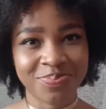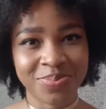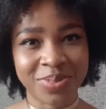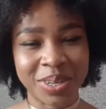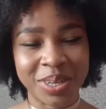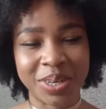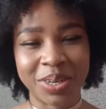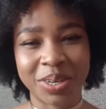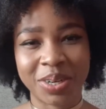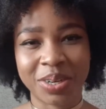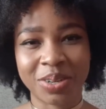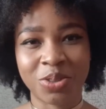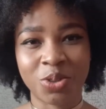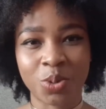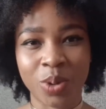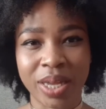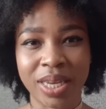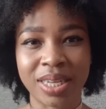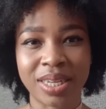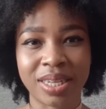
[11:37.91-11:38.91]
the
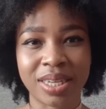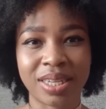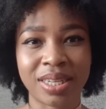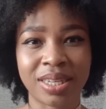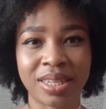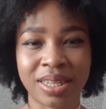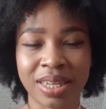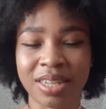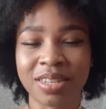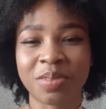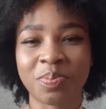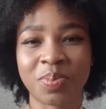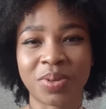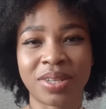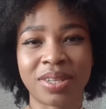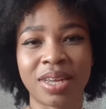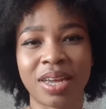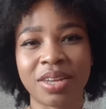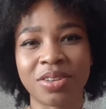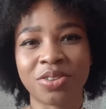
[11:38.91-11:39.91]

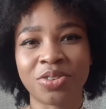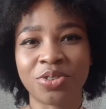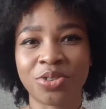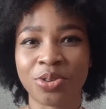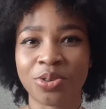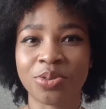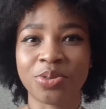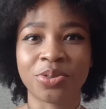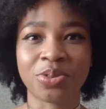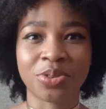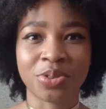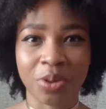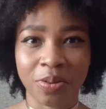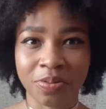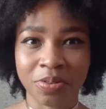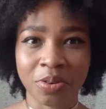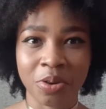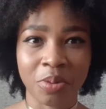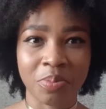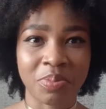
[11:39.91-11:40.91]
26% chose
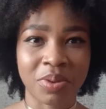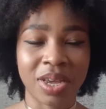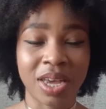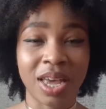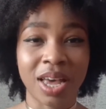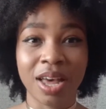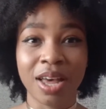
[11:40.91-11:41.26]
soft copy.